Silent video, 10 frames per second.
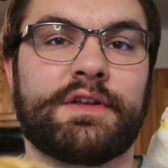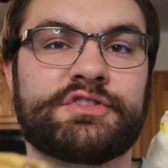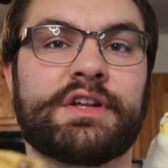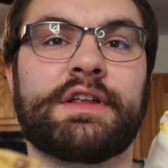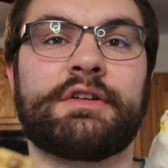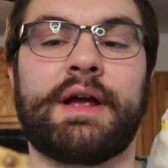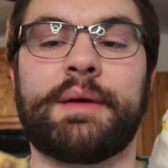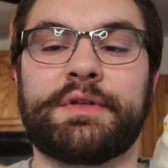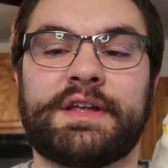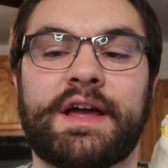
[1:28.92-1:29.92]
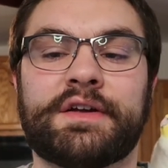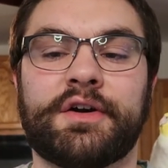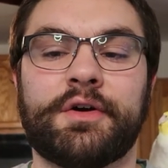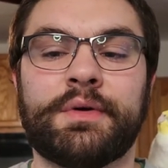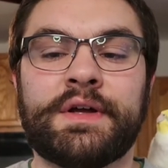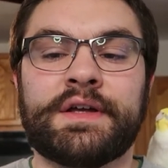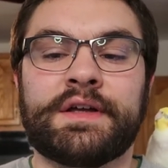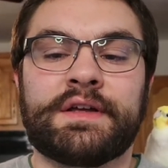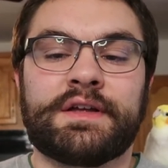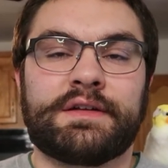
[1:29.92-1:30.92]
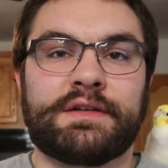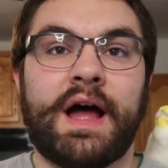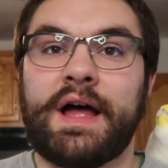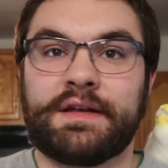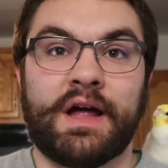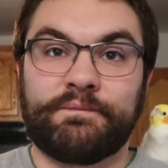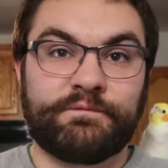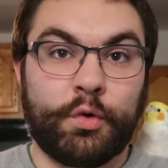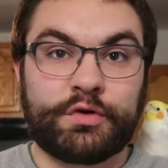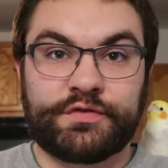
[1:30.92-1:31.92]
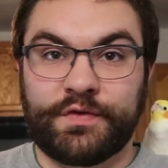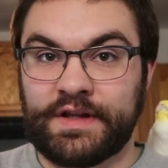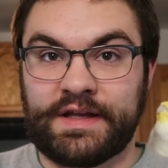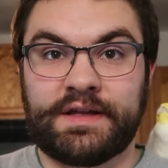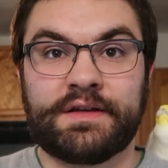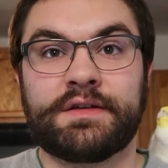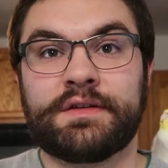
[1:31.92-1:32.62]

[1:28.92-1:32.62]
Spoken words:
Gently grab the gecko, not forcefully.